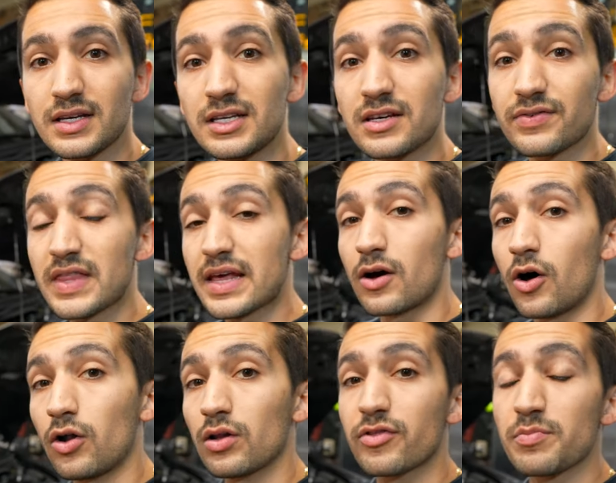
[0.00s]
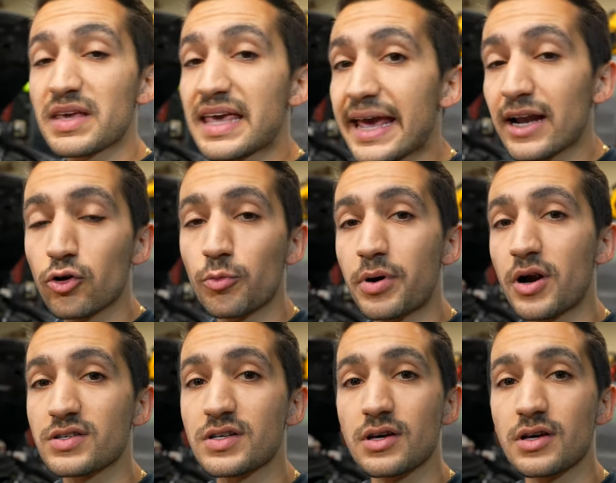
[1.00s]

Given that all of the mechanical parts in